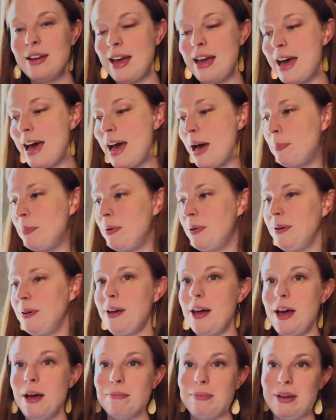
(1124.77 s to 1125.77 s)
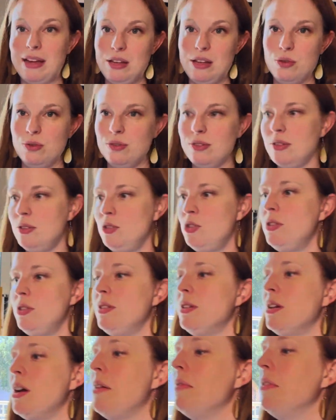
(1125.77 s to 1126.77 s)
app, I use this just to
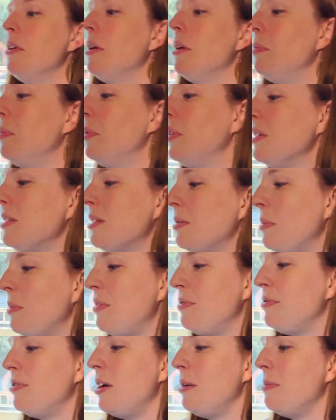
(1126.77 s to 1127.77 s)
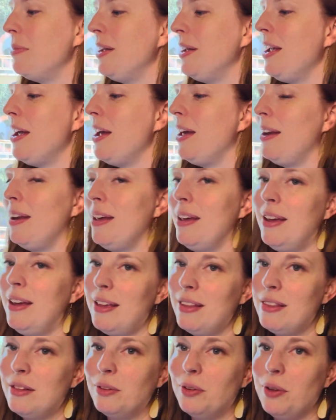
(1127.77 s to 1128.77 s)
cover it up when it's on my frame. Again,
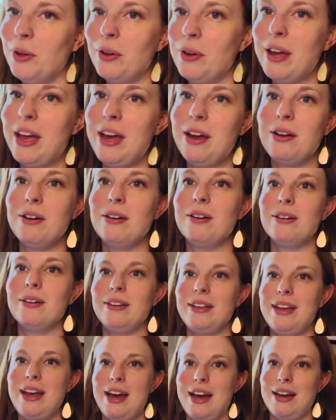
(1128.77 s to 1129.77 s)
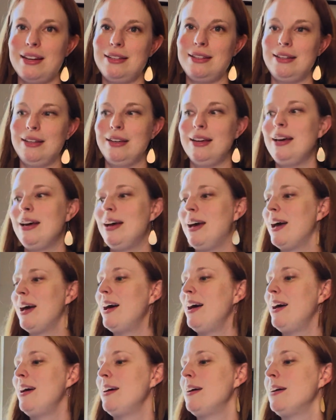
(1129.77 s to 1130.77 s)
the long-haired cat.
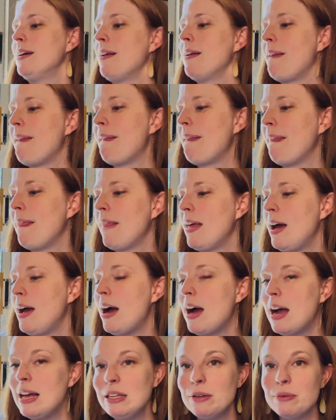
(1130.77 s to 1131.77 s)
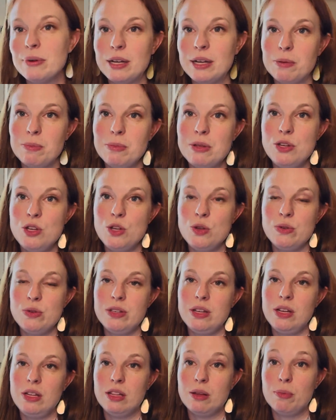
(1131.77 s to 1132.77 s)
Highly recommend
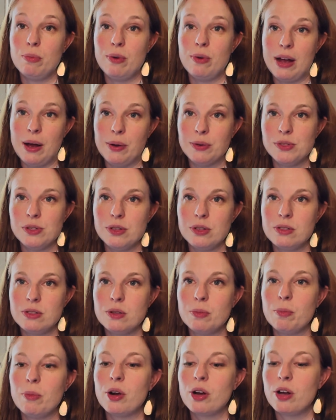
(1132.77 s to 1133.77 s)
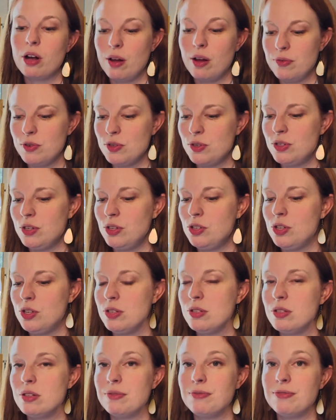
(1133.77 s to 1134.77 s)
using the browser to mark off your
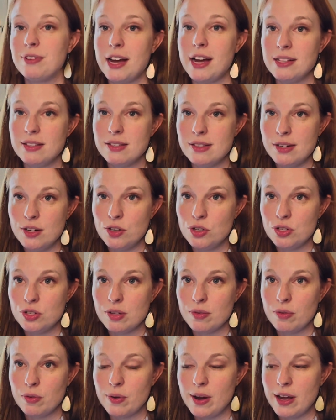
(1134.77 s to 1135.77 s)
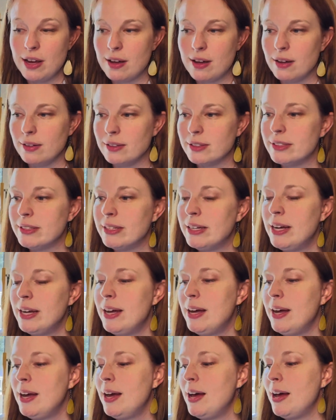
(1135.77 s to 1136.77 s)
stitches, to find stitches of the right color,
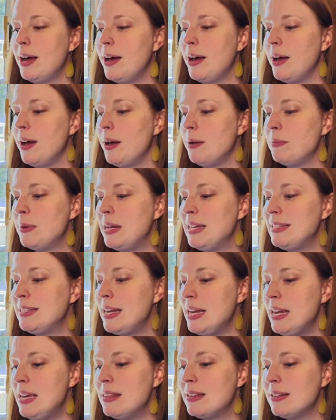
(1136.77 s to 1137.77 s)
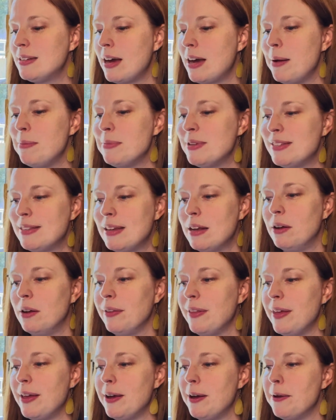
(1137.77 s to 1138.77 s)
and taking the time to set all
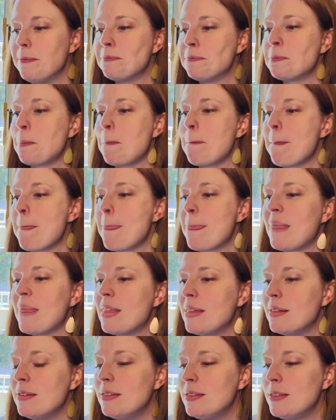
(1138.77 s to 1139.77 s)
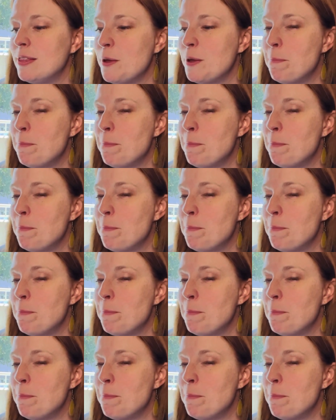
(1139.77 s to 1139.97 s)
that up. The